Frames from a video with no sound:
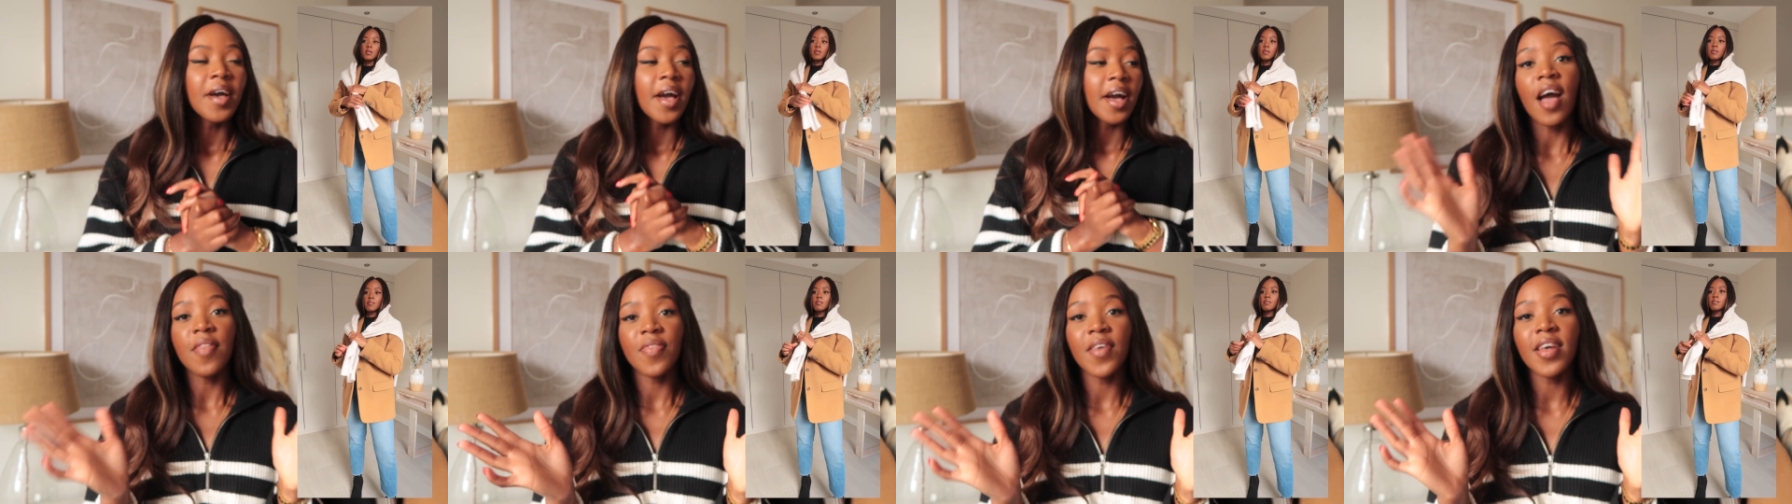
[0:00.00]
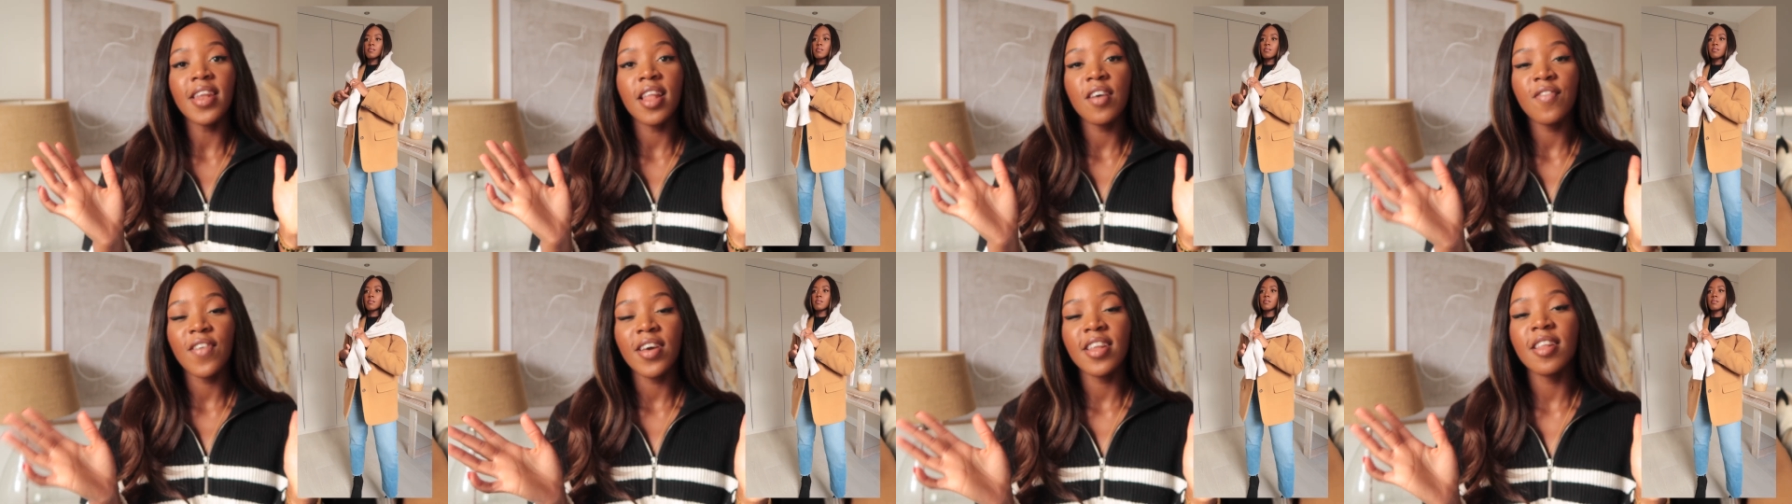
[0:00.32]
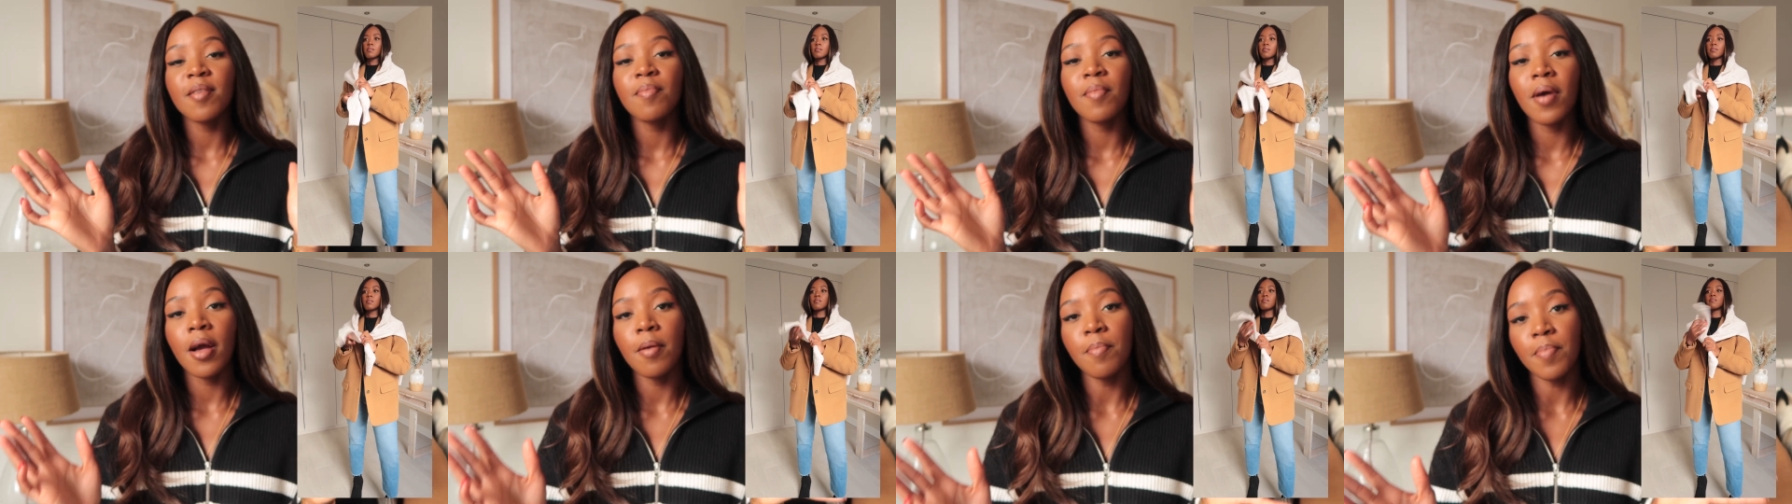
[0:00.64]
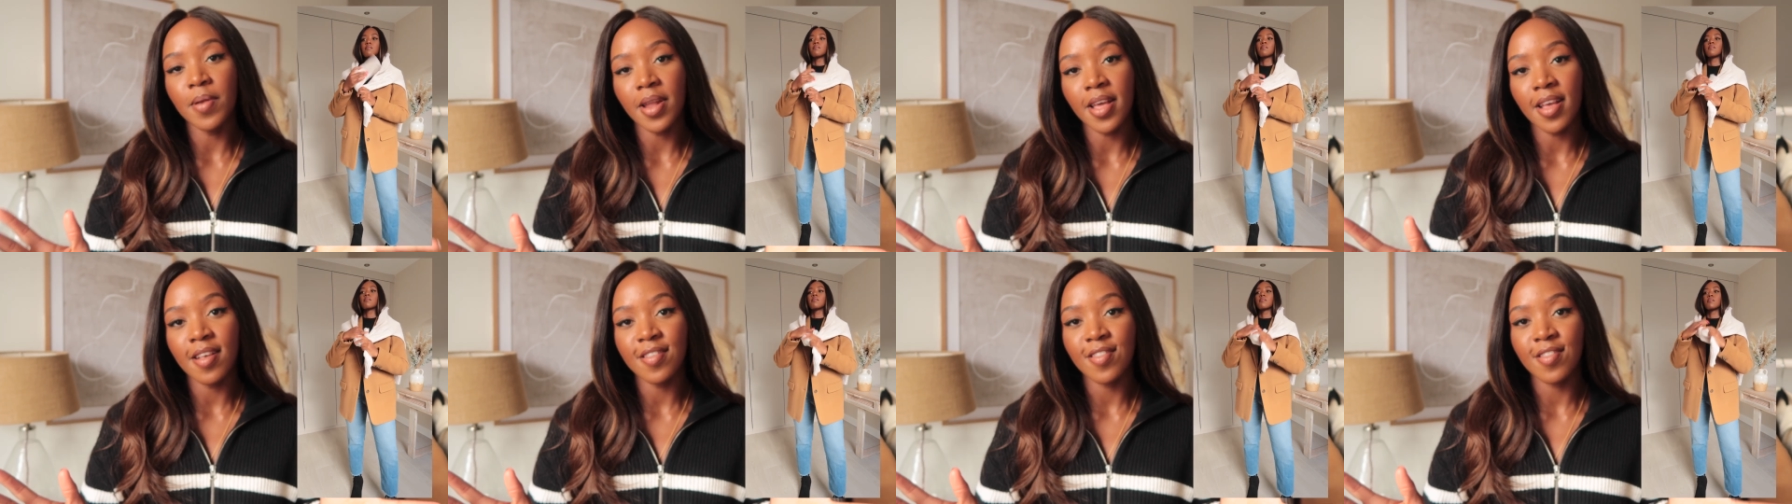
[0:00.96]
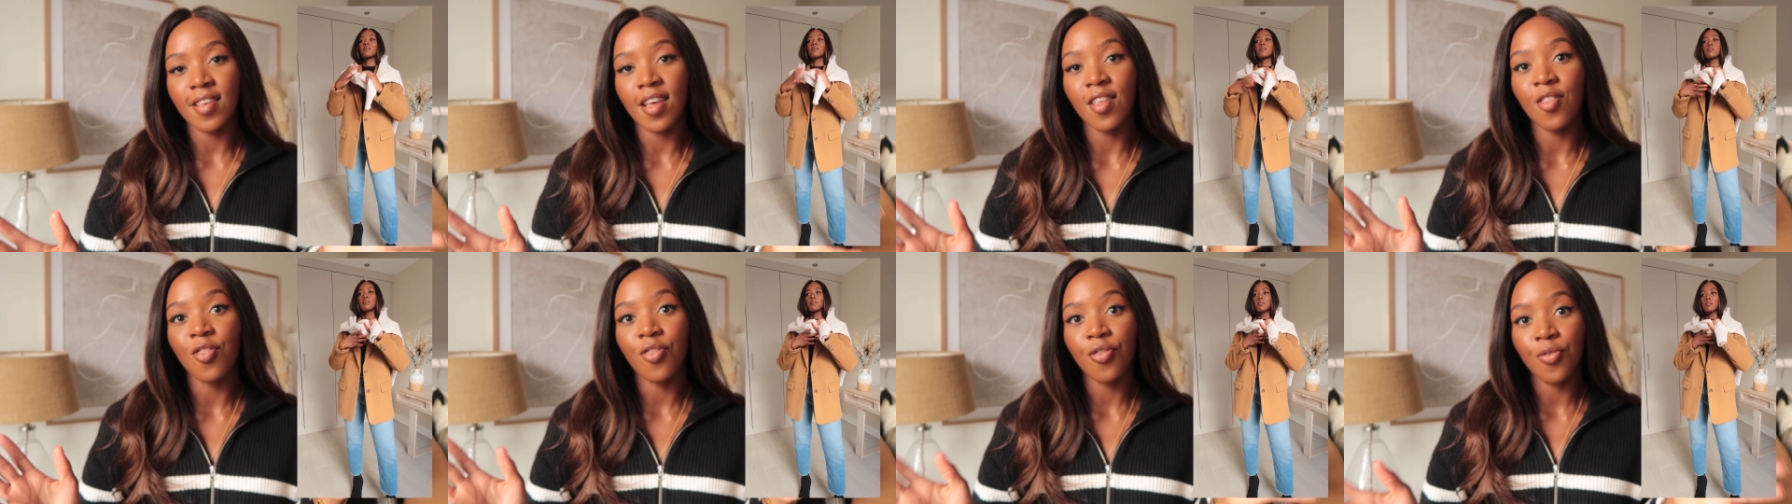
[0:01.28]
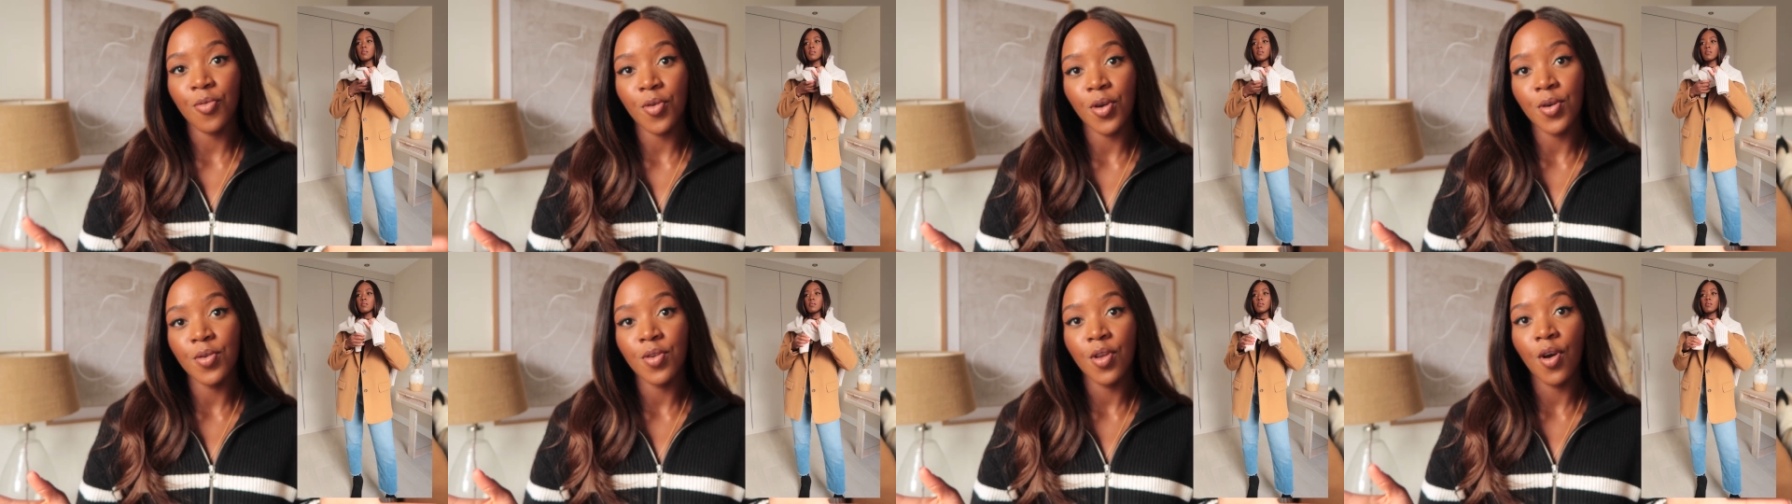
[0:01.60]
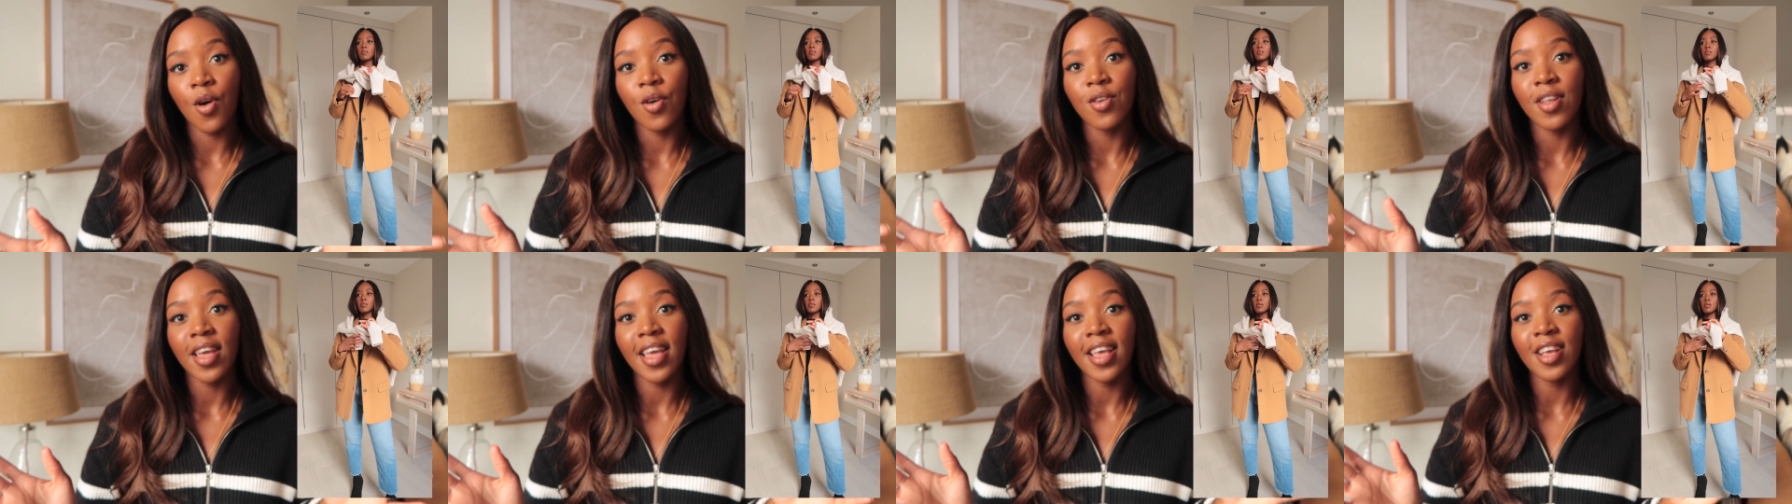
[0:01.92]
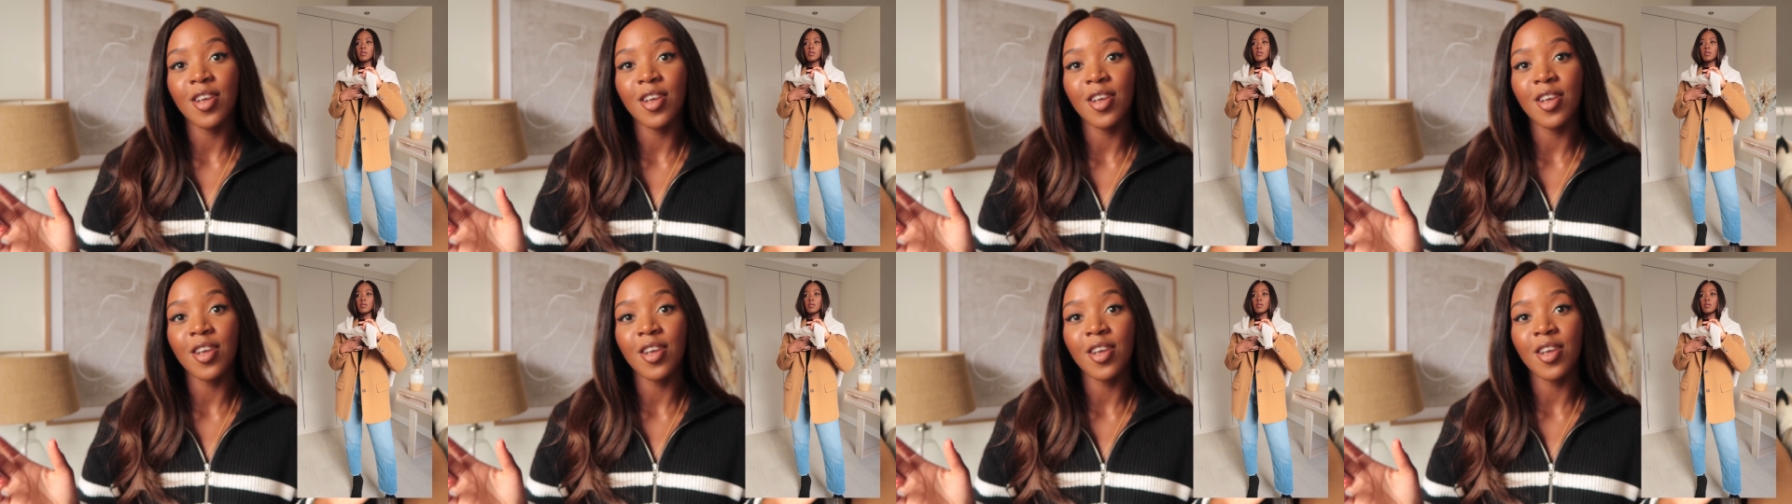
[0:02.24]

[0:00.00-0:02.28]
And then I've added my blazer and thrown on